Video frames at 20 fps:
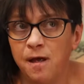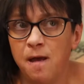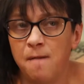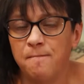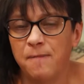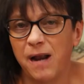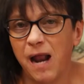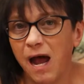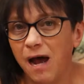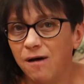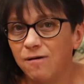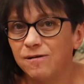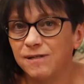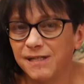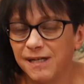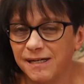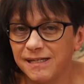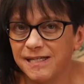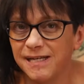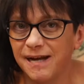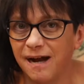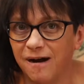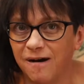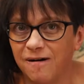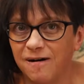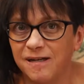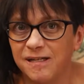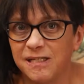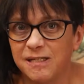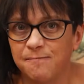But how does an
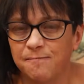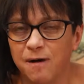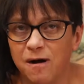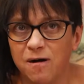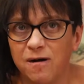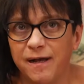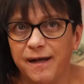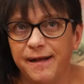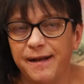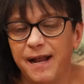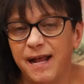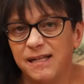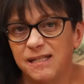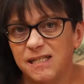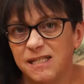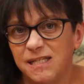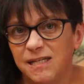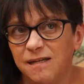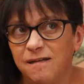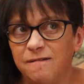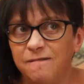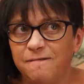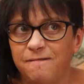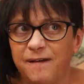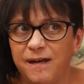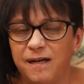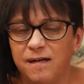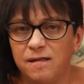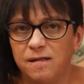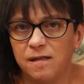artist market and still
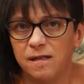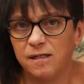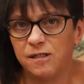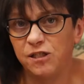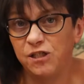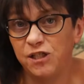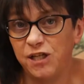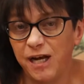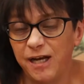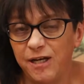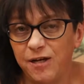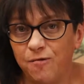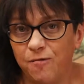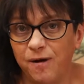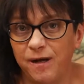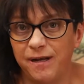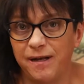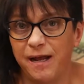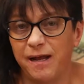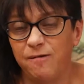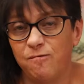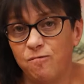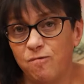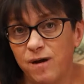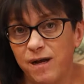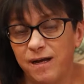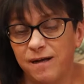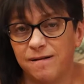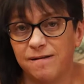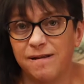feel genuine and
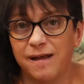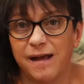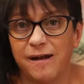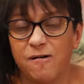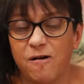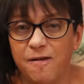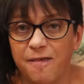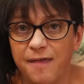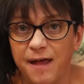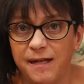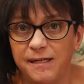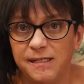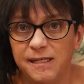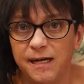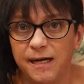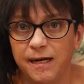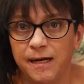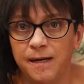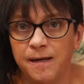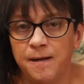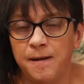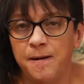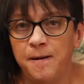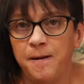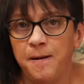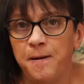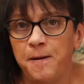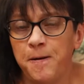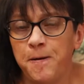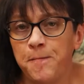real and authentic?
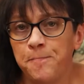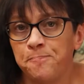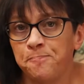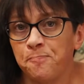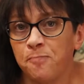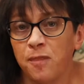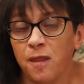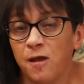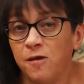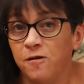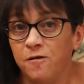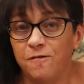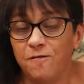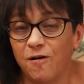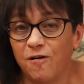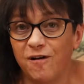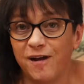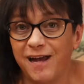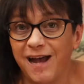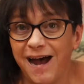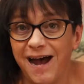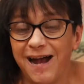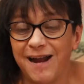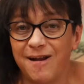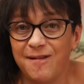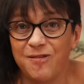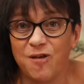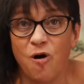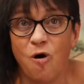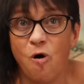You've already
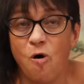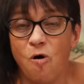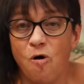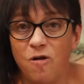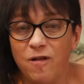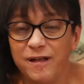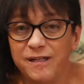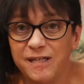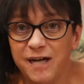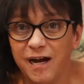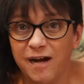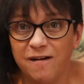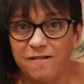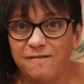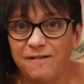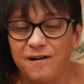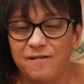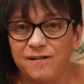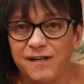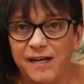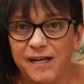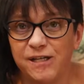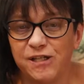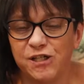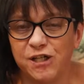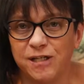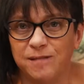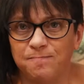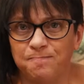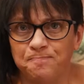got the whole entire
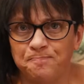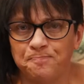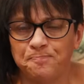foundation.